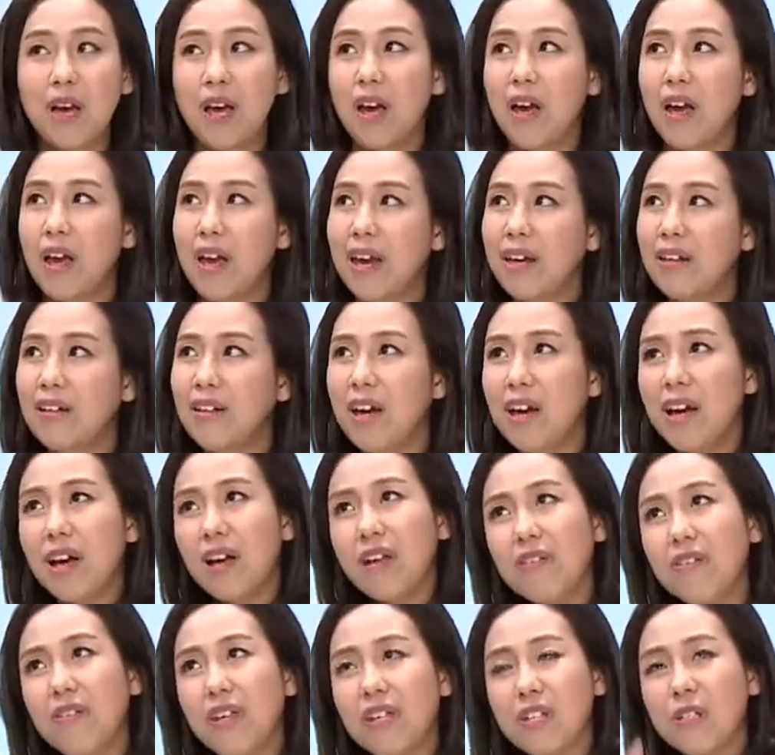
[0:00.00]
And
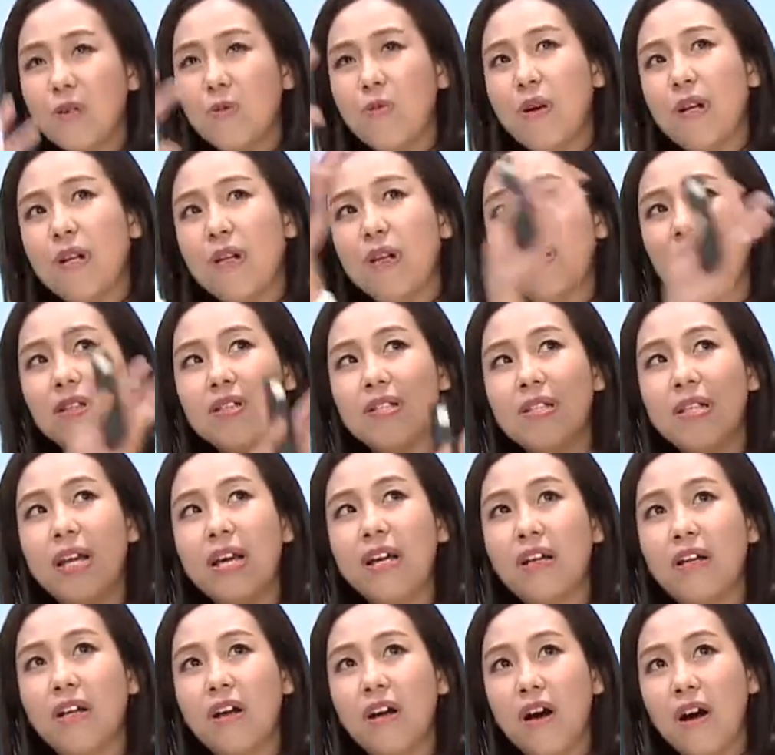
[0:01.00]
this one looks
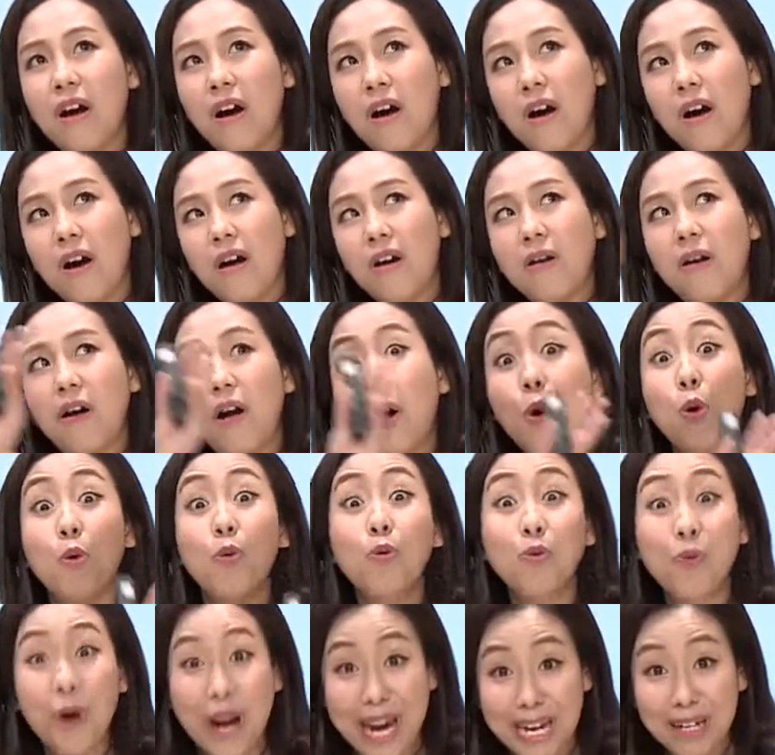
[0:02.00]
like a
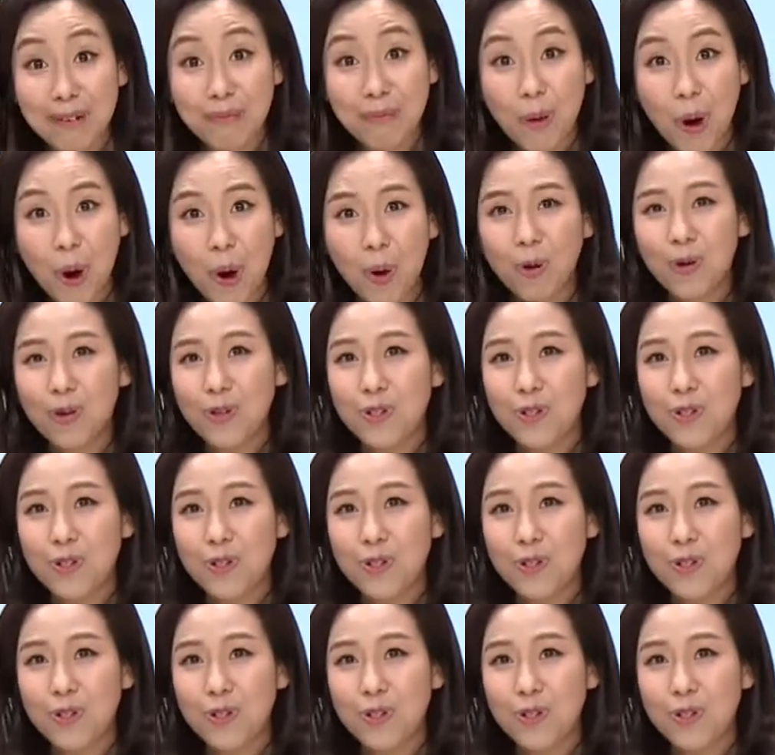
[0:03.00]
rainbow.